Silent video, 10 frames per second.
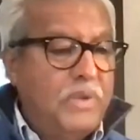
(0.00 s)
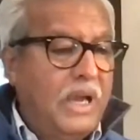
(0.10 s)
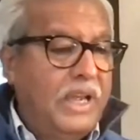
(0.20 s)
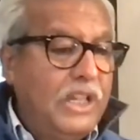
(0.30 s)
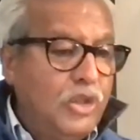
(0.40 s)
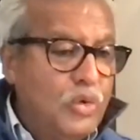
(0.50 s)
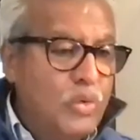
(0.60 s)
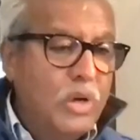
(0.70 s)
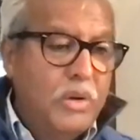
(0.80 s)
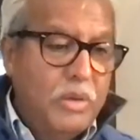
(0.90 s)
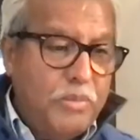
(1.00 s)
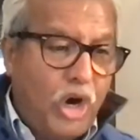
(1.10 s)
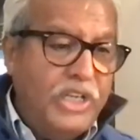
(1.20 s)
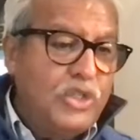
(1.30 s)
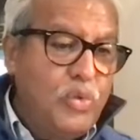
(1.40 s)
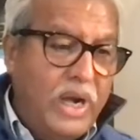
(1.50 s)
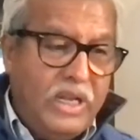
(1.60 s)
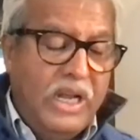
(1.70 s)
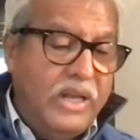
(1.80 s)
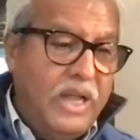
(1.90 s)
Hindu boys who
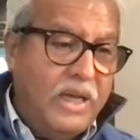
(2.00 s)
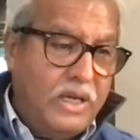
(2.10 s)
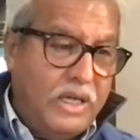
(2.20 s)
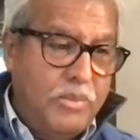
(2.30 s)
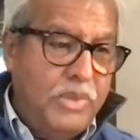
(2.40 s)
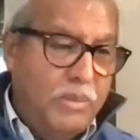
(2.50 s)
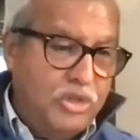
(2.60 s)
had killed a